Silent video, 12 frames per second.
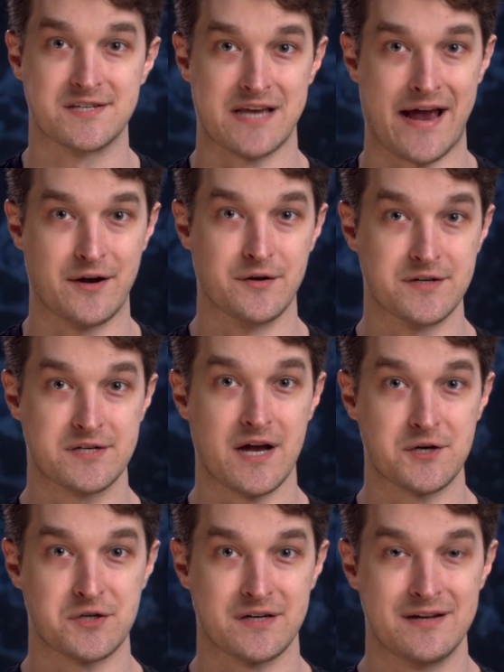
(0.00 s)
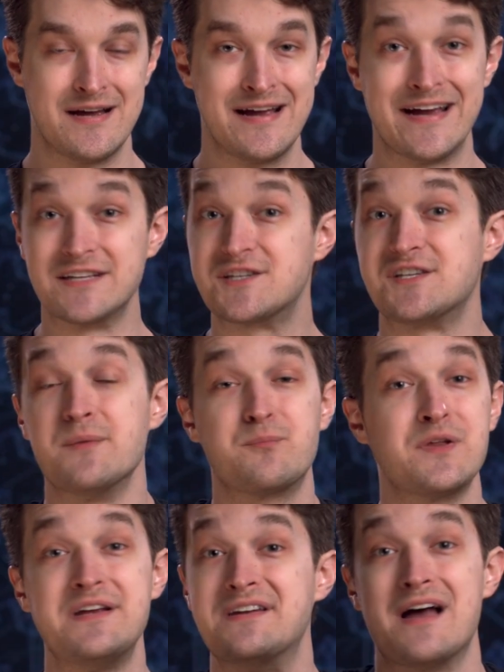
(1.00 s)
societal discussion. It's
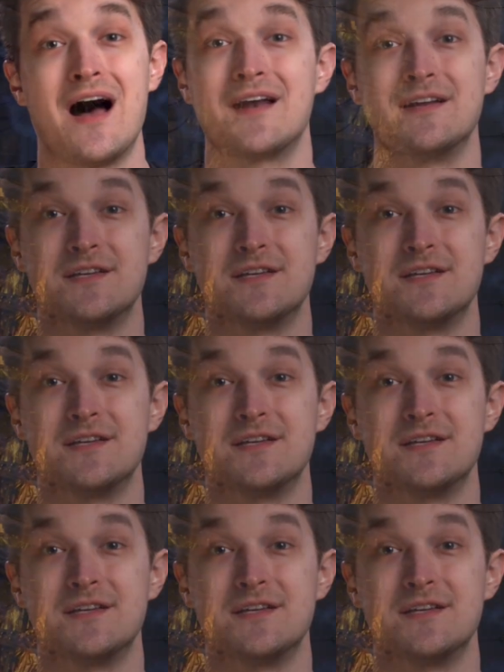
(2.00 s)
simply not a